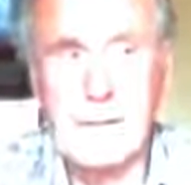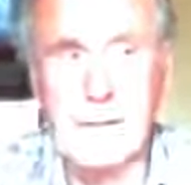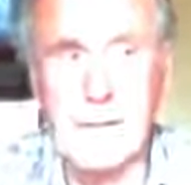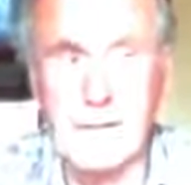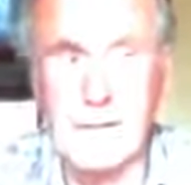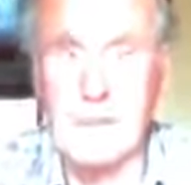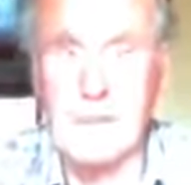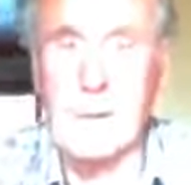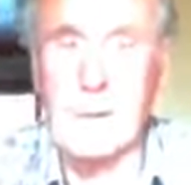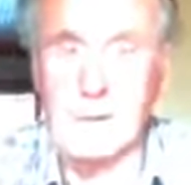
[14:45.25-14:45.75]

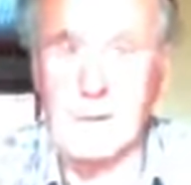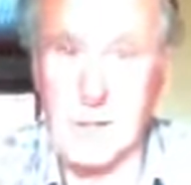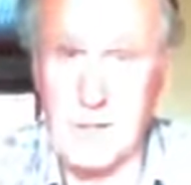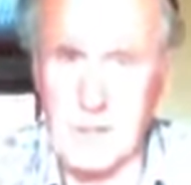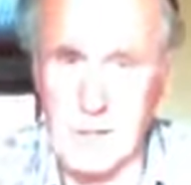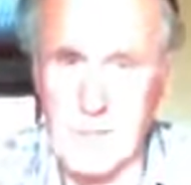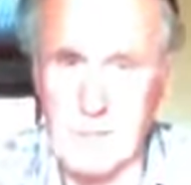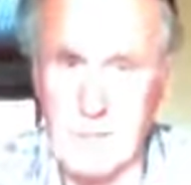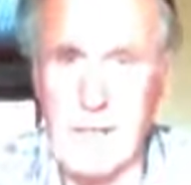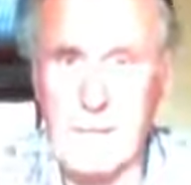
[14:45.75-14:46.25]
and I bought a
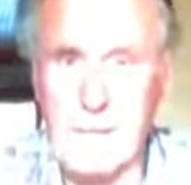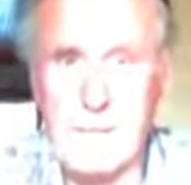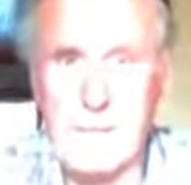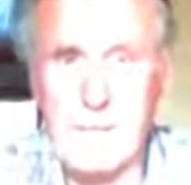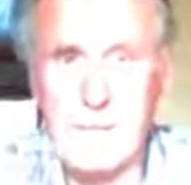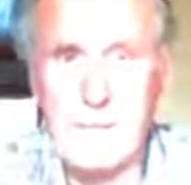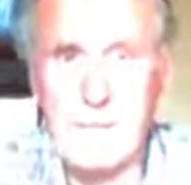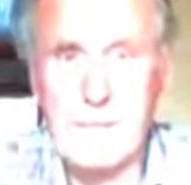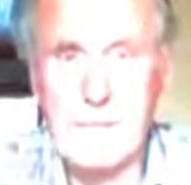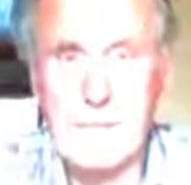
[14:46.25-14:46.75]
Sunbeam,
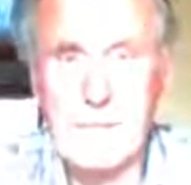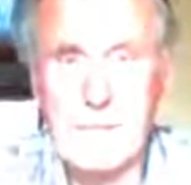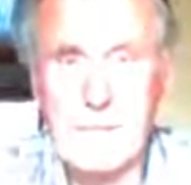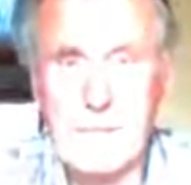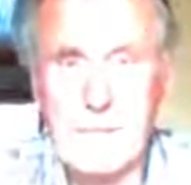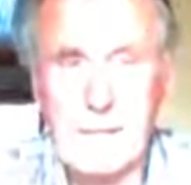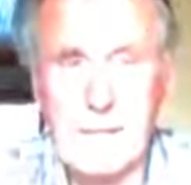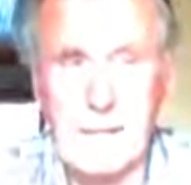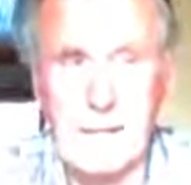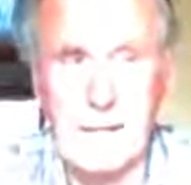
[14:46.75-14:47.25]

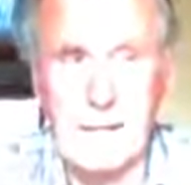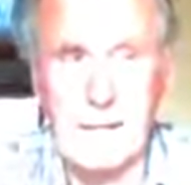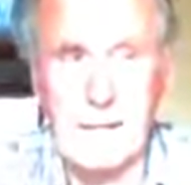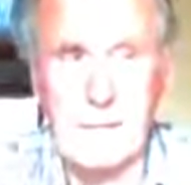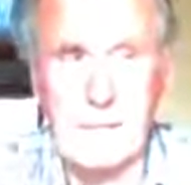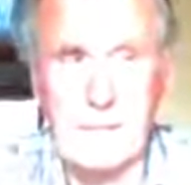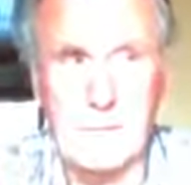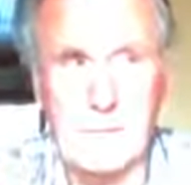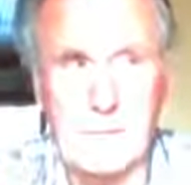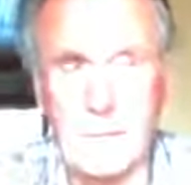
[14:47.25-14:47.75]
and
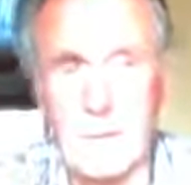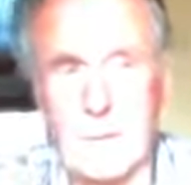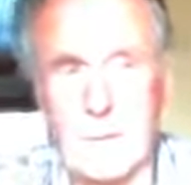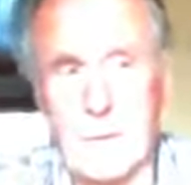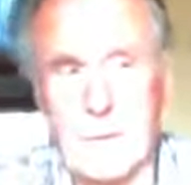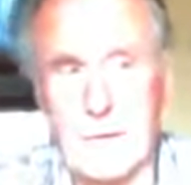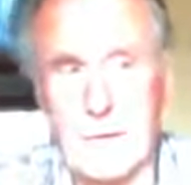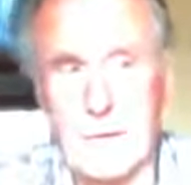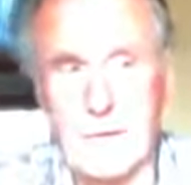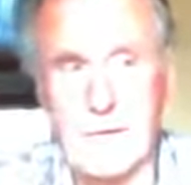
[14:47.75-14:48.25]
it was a
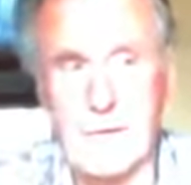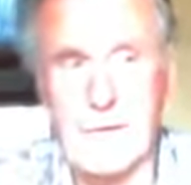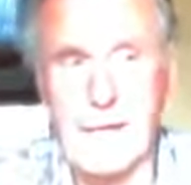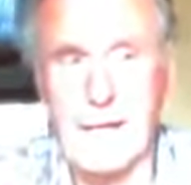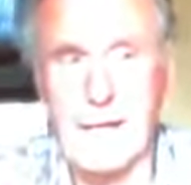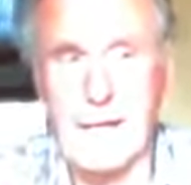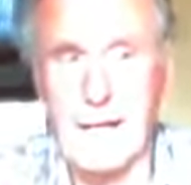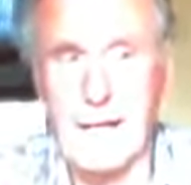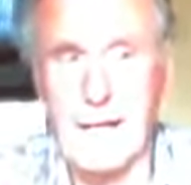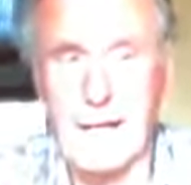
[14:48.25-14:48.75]

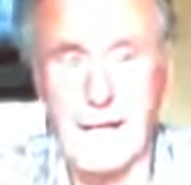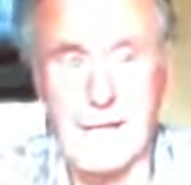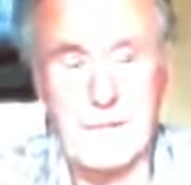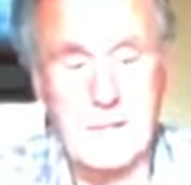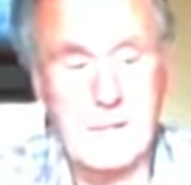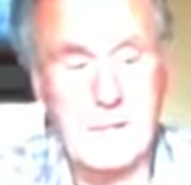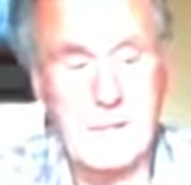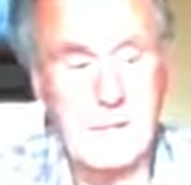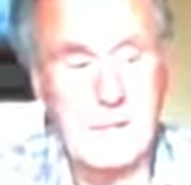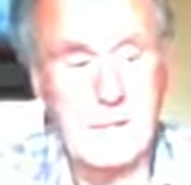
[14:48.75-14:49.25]
1.3
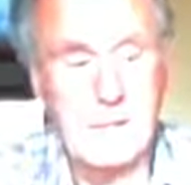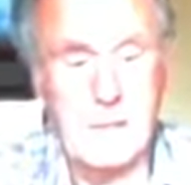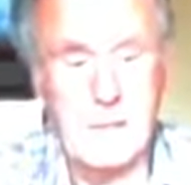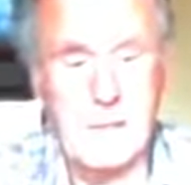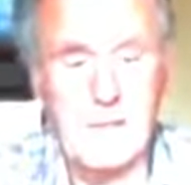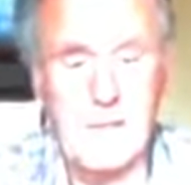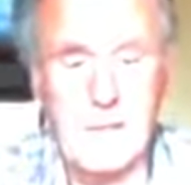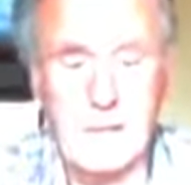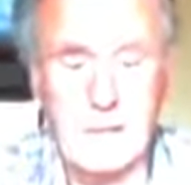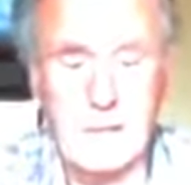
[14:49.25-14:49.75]
LS.
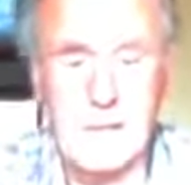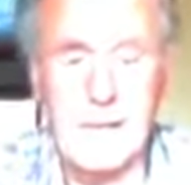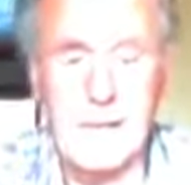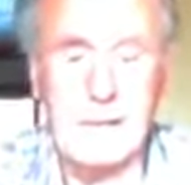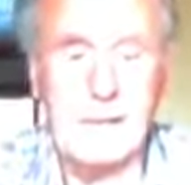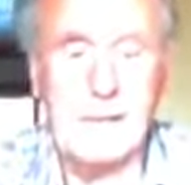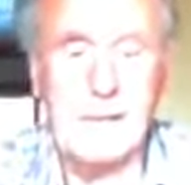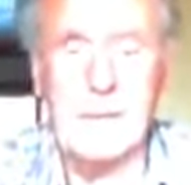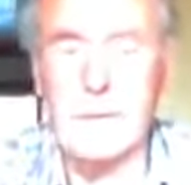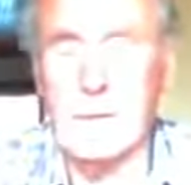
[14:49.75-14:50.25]
Converted
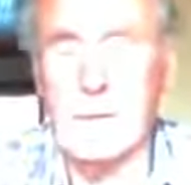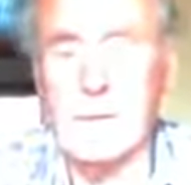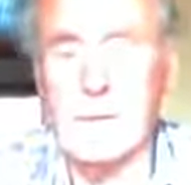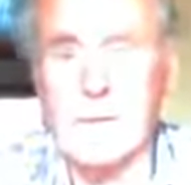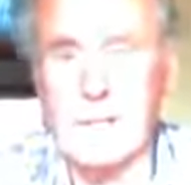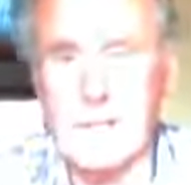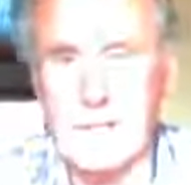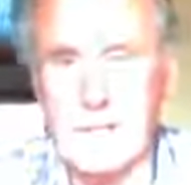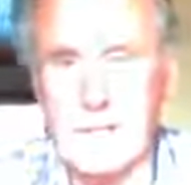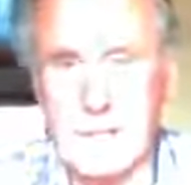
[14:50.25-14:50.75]
that to a
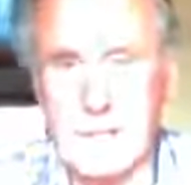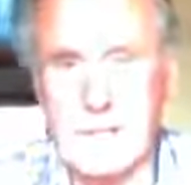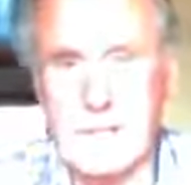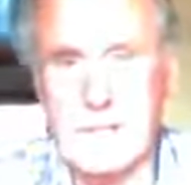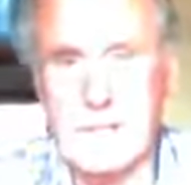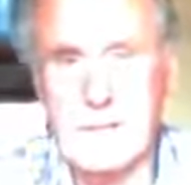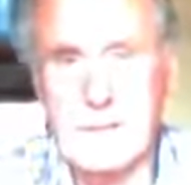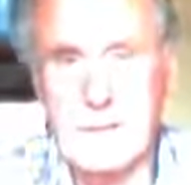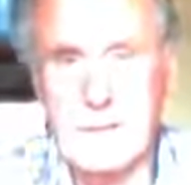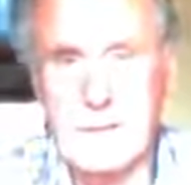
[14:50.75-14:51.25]

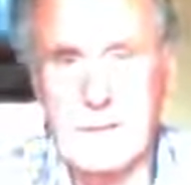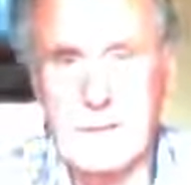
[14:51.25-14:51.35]
1.6